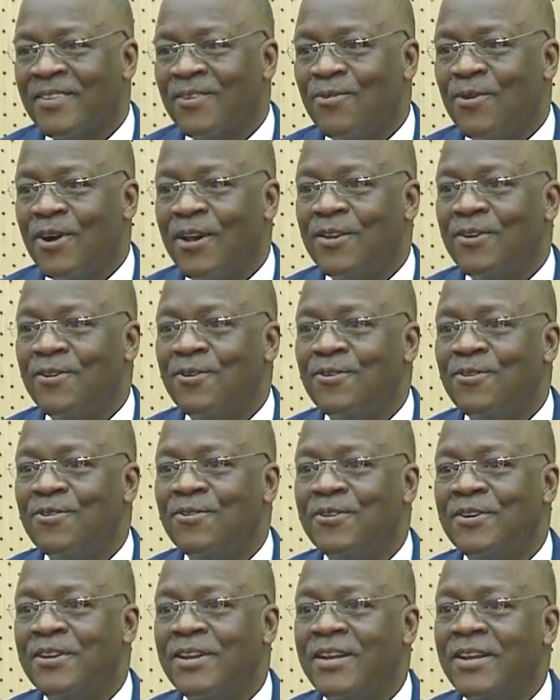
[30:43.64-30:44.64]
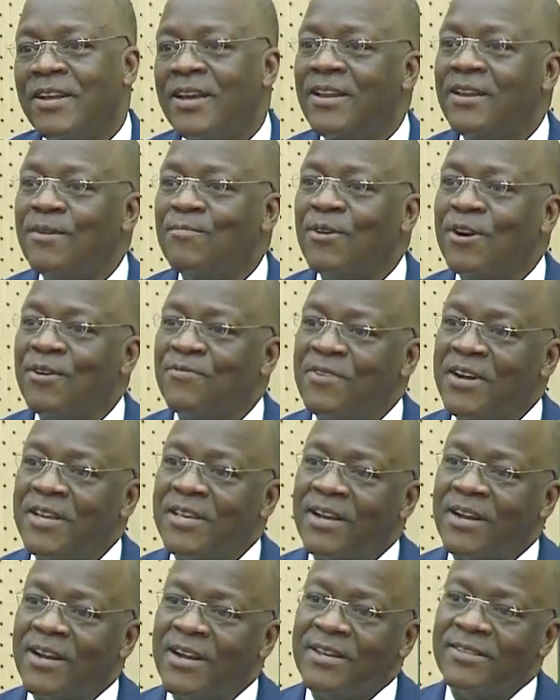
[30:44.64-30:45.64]
Kwa hiyo nendeni
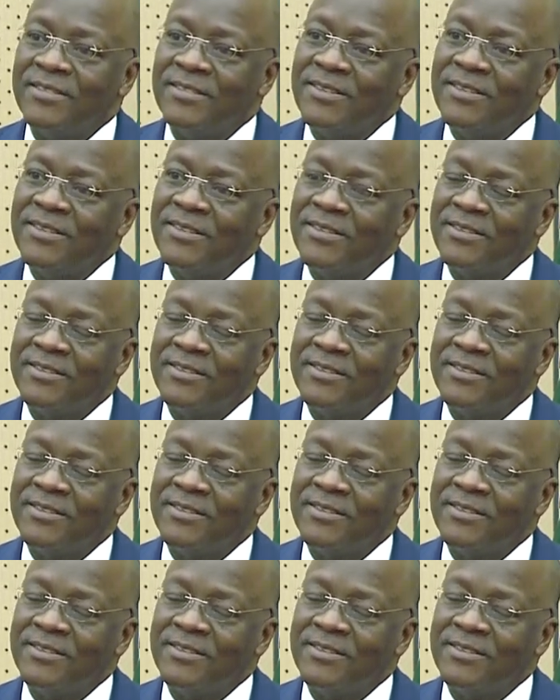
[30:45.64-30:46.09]
mkafanye kazi